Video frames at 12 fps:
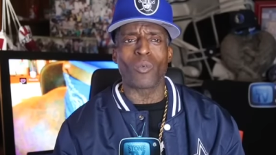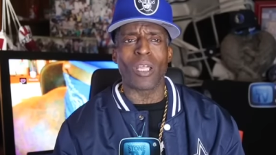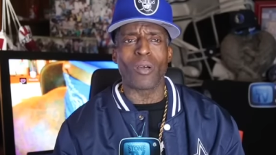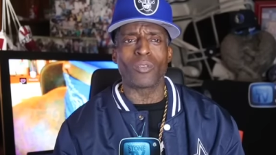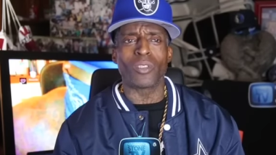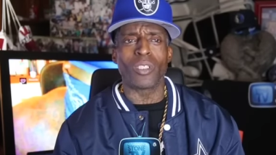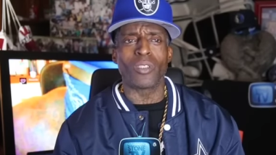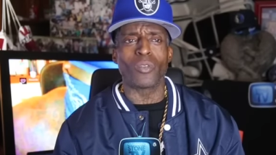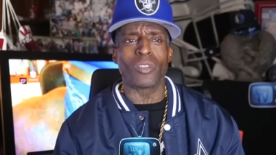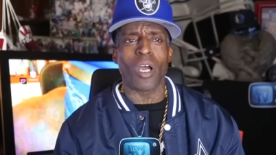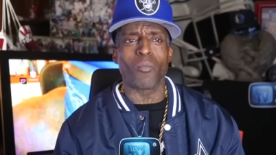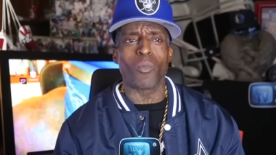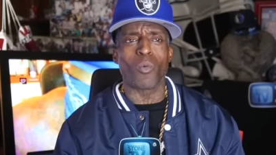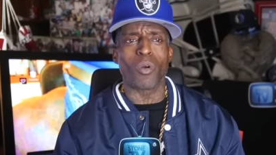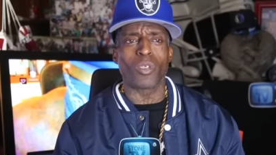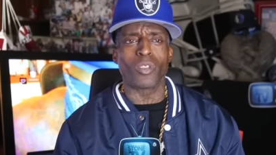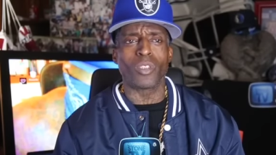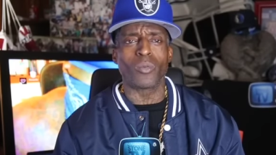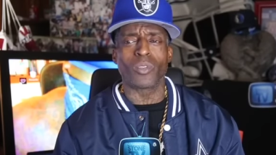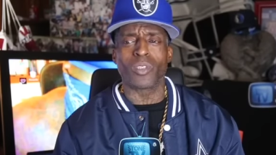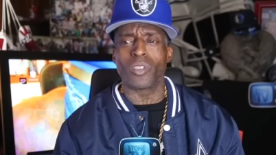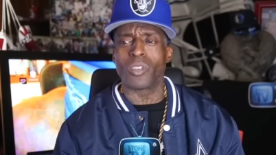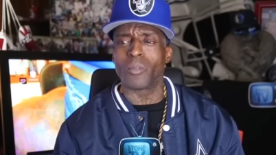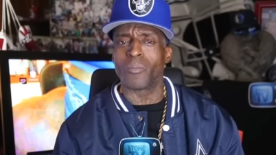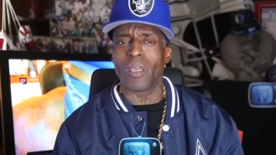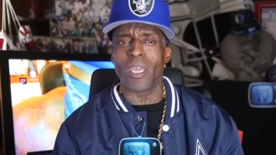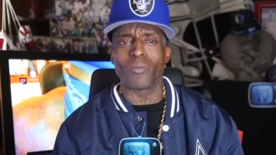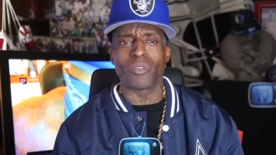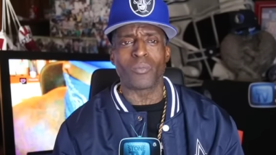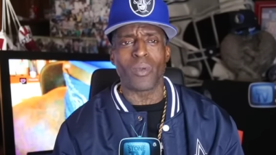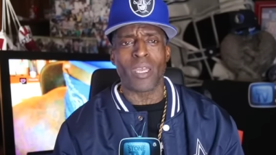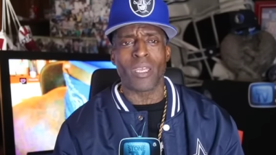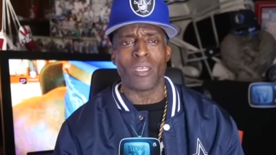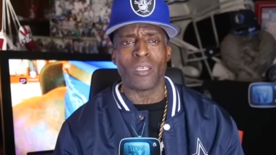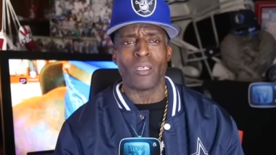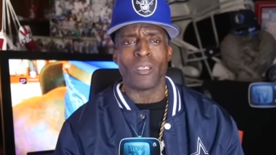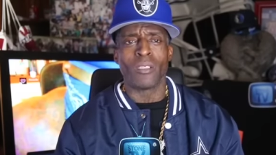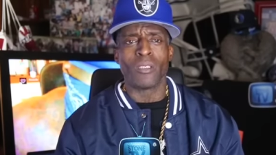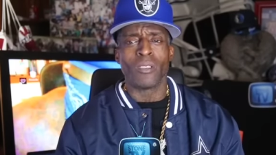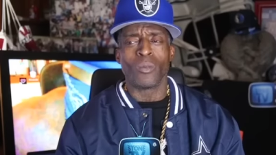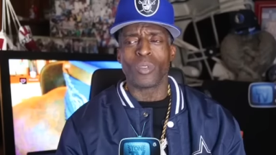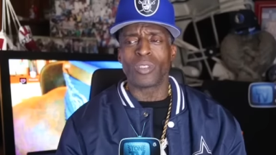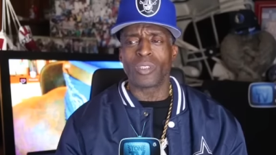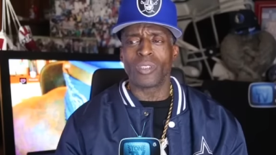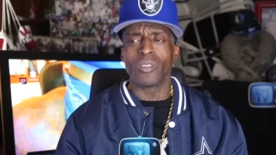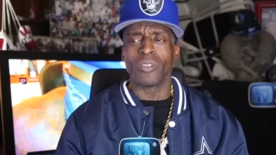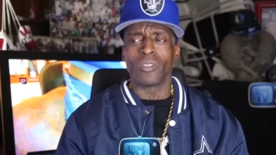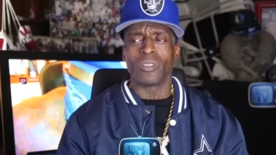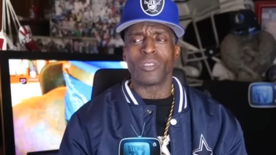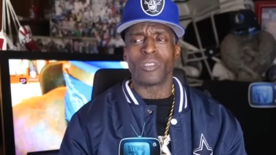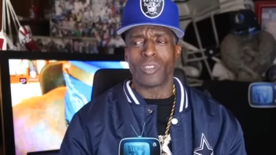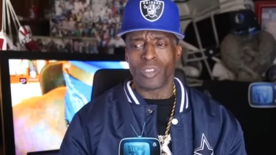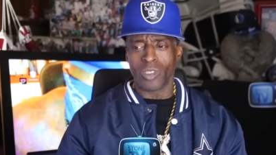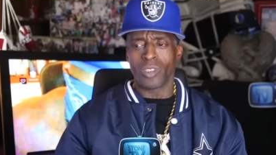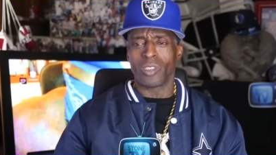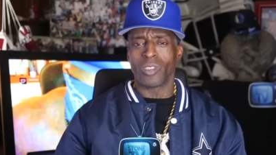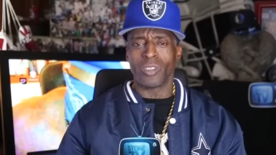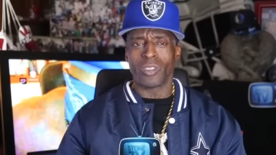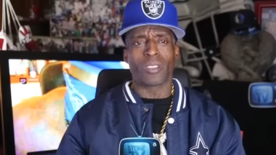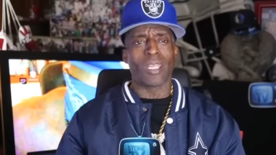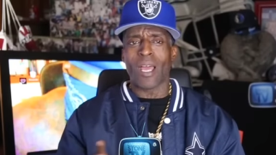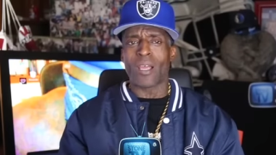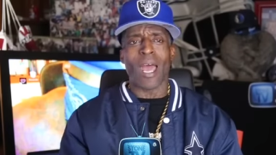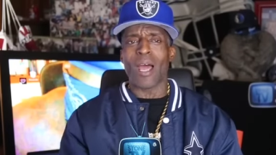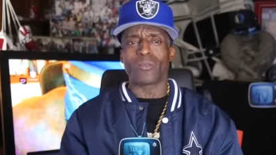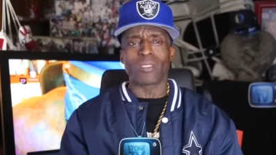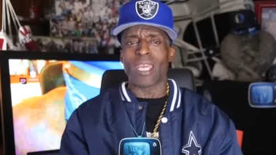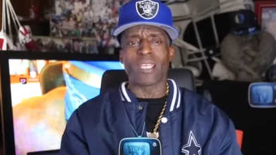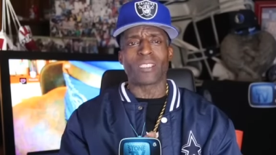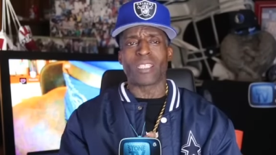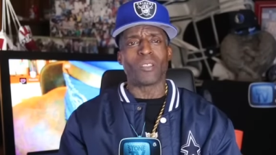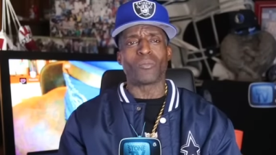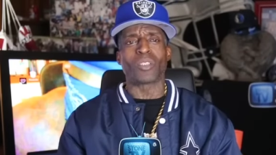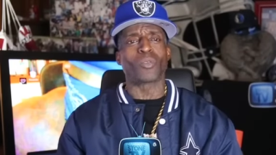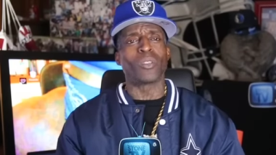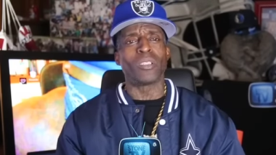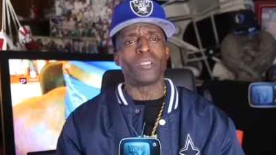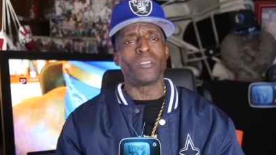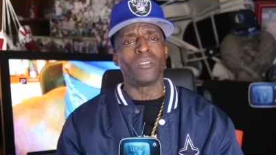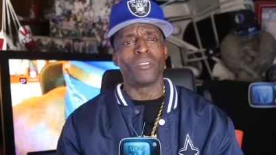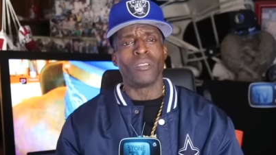When I was young, you taught me what good was good and bad was bad. What's good? It's good, good, because I don't think it's in between.